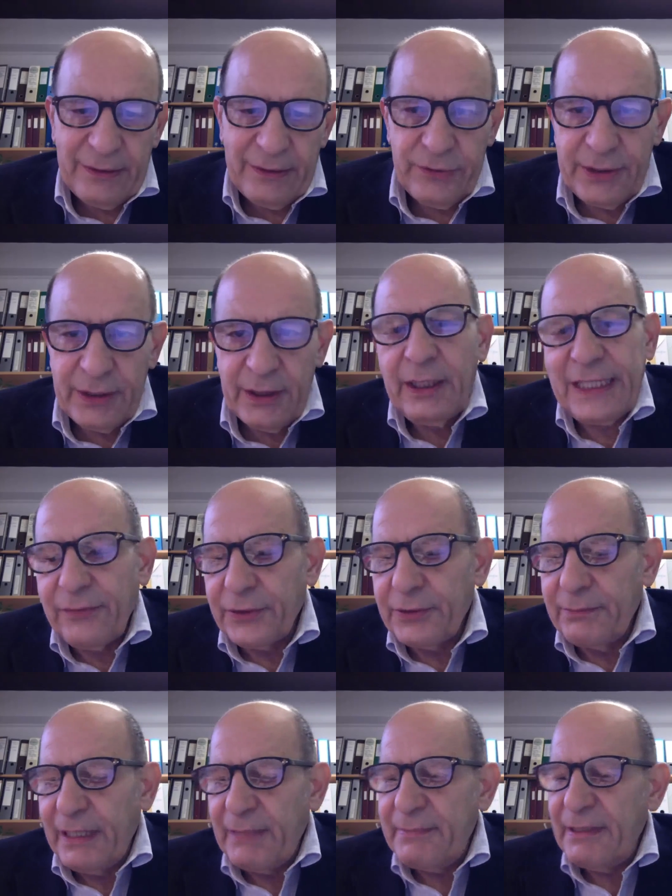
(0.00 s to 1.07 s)
course the
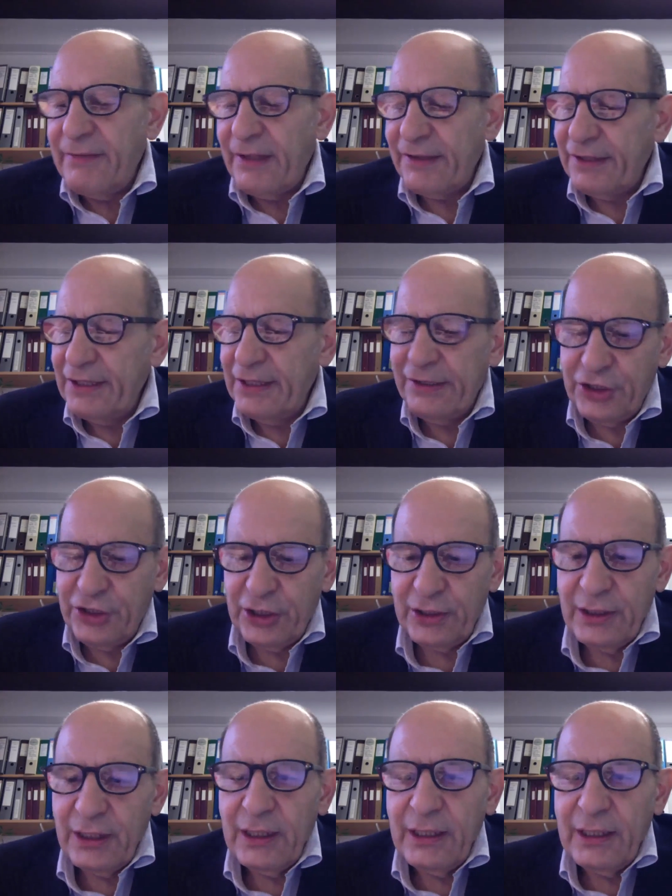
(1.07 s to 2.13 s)
schedule for the baby
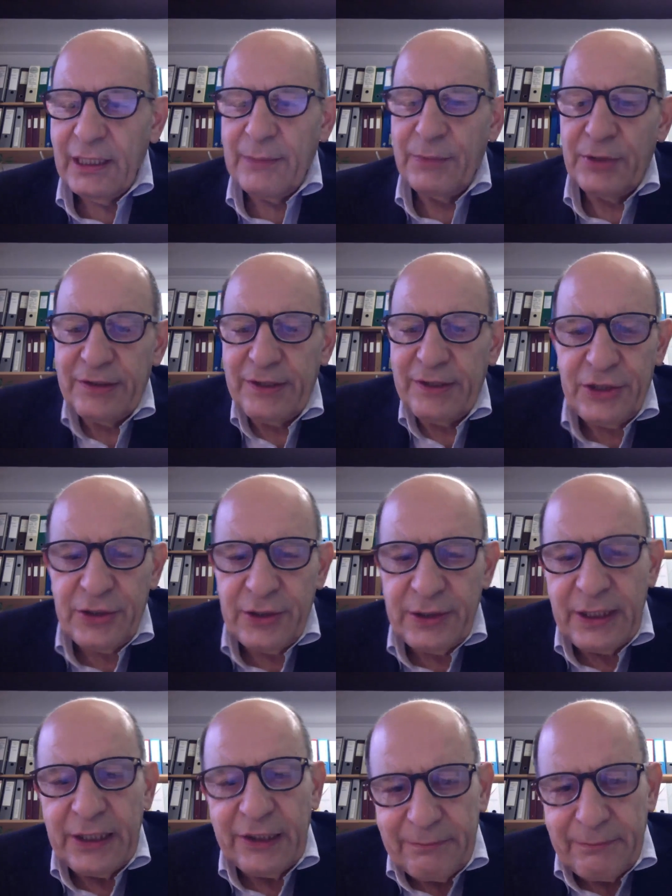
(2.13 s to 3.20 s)
vaccination
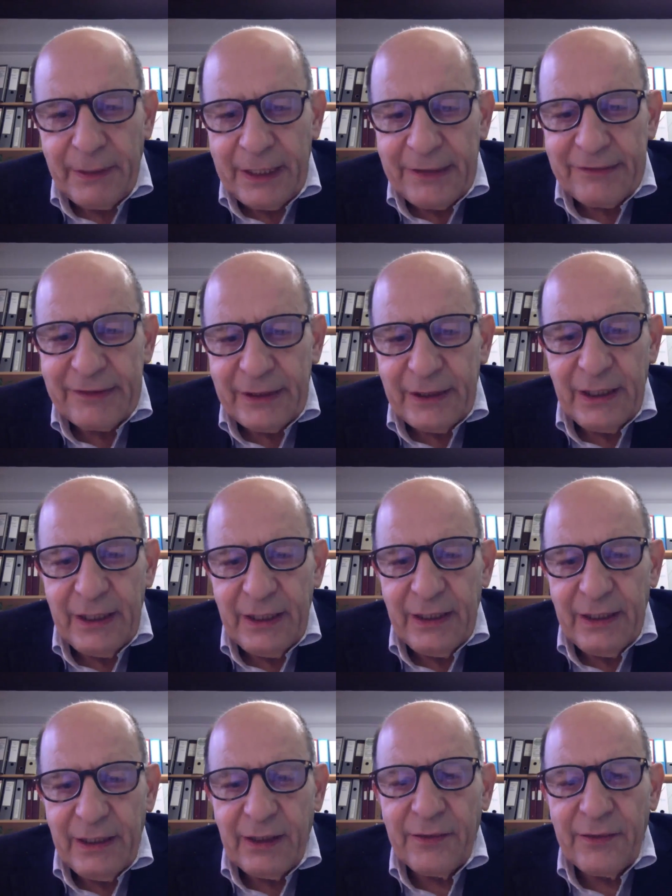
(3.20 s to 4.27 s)
immunization is based
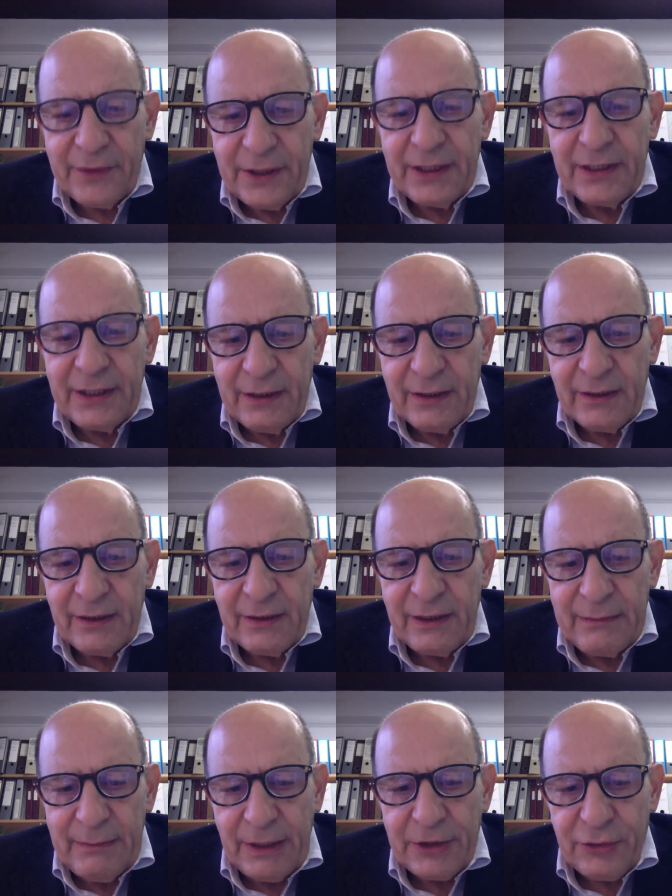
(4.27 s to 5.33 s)
on the
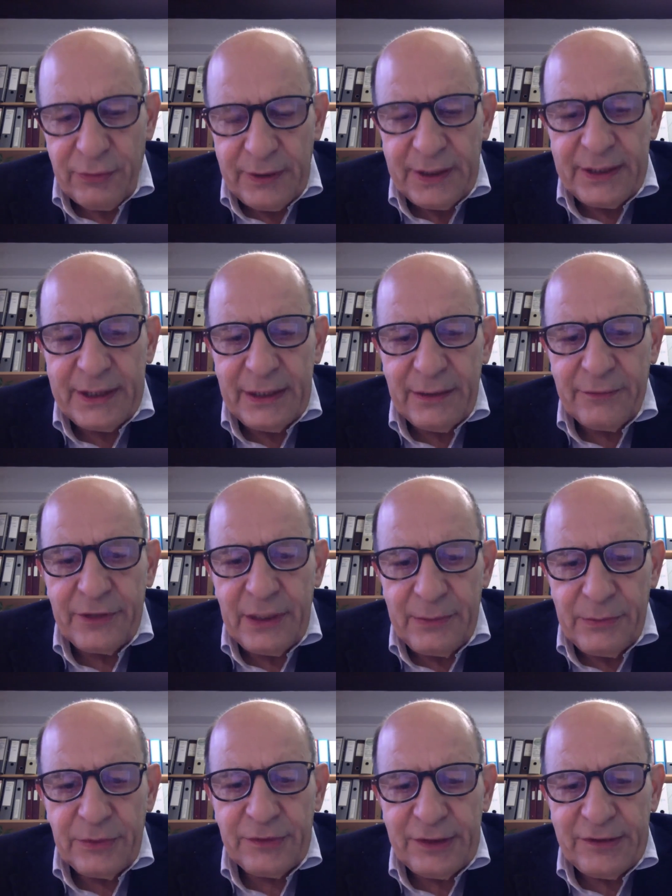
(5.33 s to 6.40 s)
immaturity of the
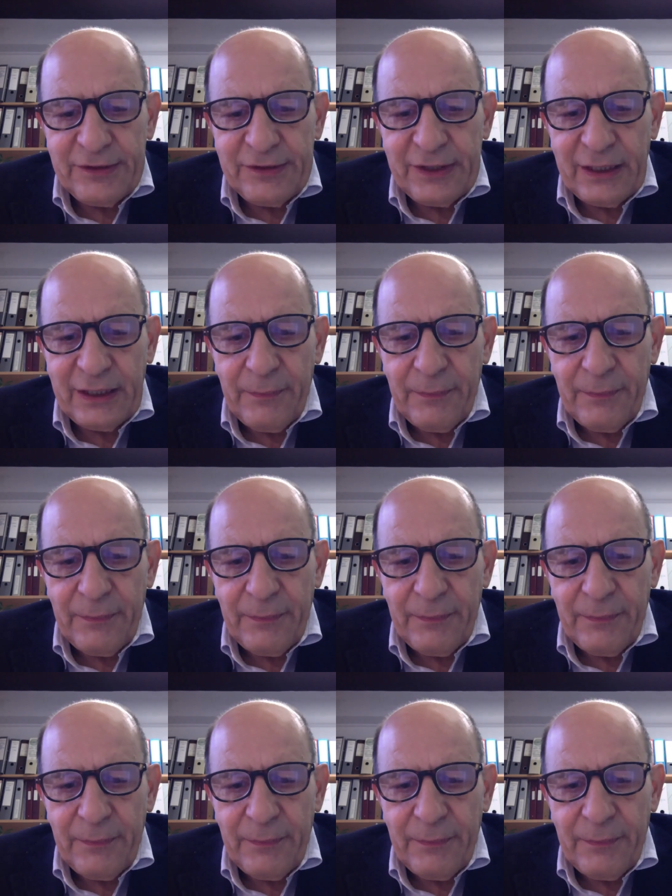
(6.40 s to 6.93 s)
immune system,